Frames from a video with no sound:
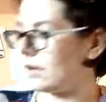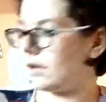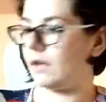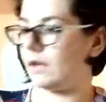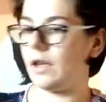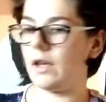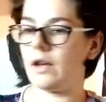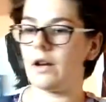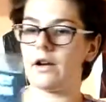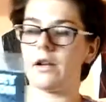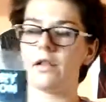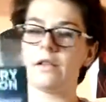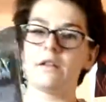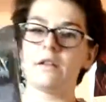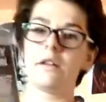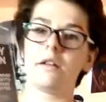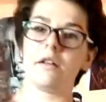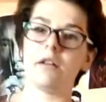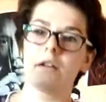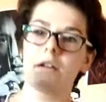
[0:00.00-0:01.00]
the
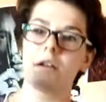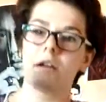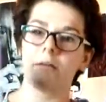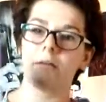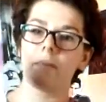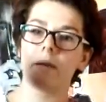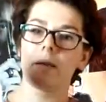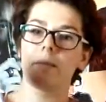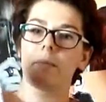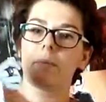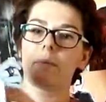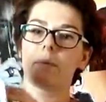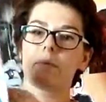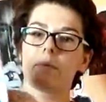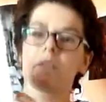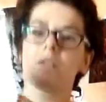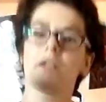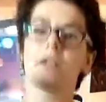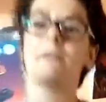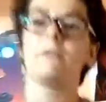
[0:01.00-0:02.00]
other comic
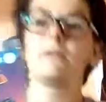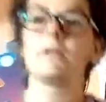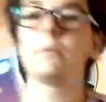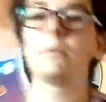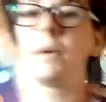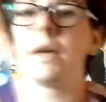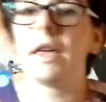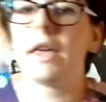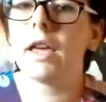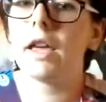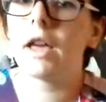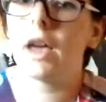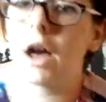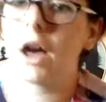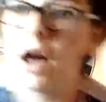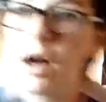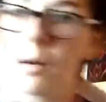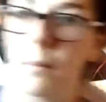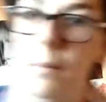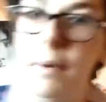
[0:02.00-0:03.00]
books I was picking
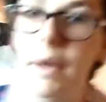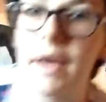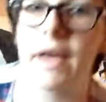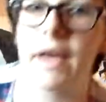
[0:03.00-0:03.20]
up